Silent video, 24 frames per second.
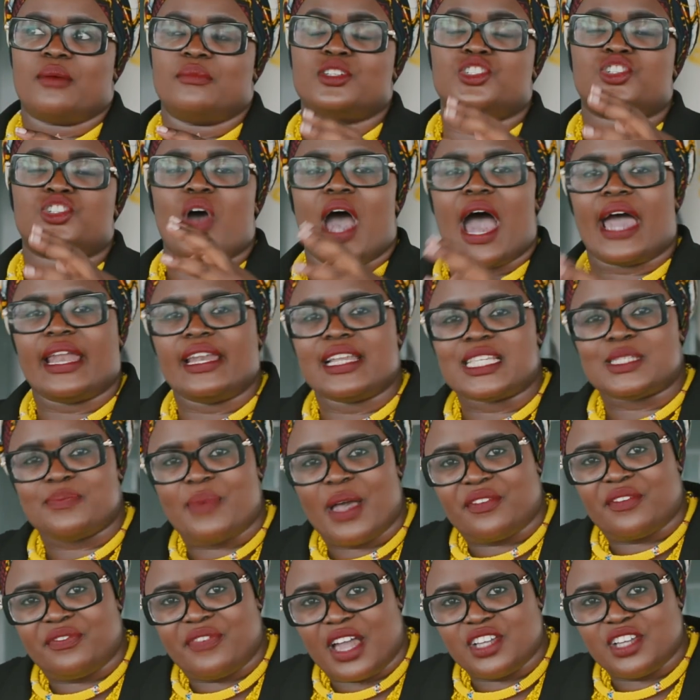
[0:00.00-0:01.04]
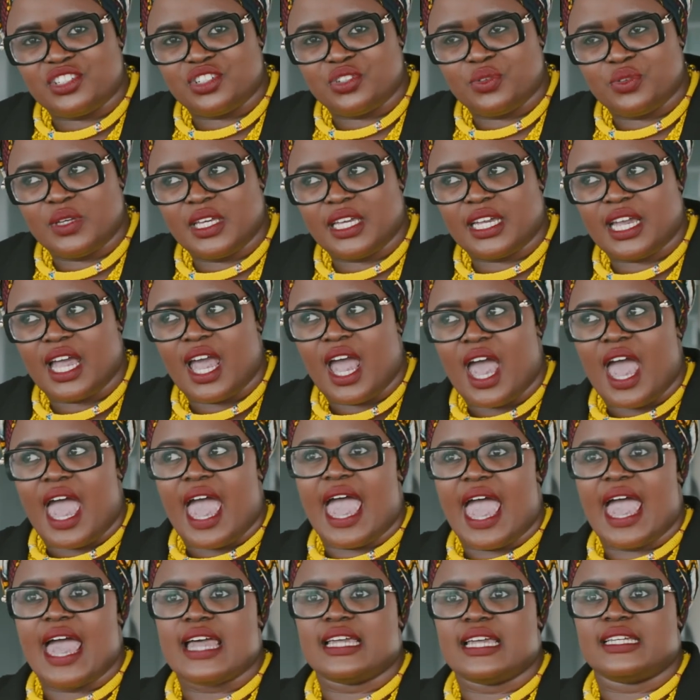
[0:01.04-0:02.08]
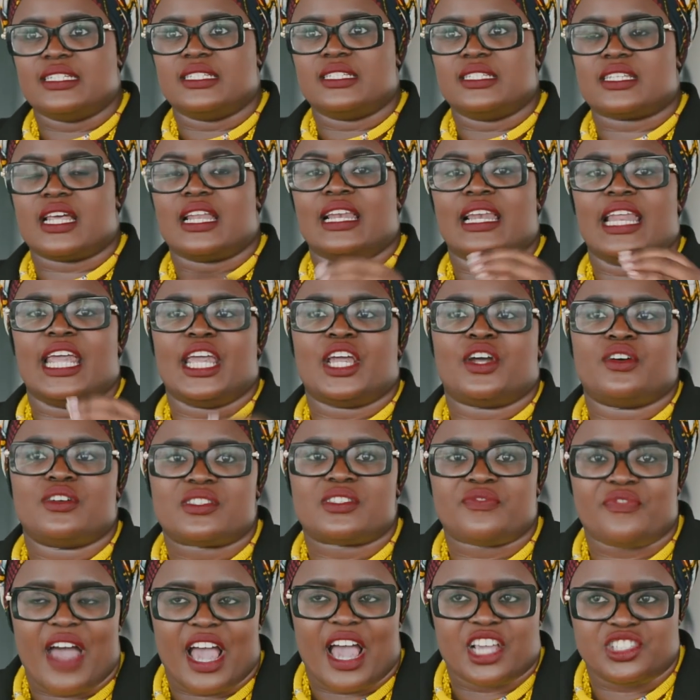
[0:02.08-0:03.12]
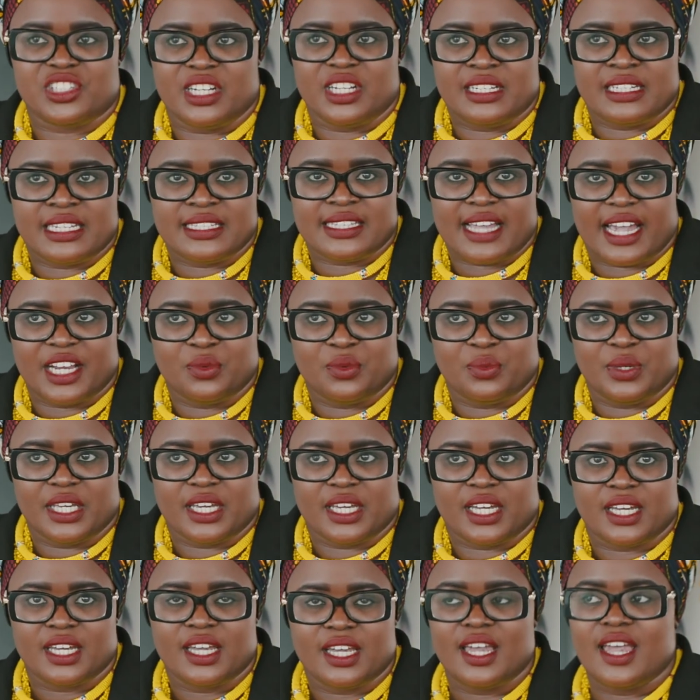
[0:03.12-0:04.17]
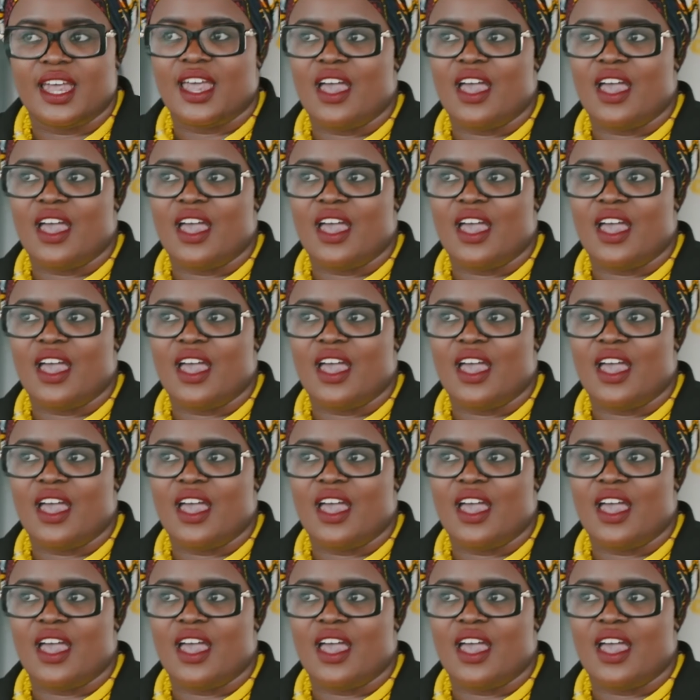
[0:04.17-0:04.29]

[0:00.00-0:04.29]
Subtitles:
Johannesburg Fashion Week and Lagos Fashion and Design Week.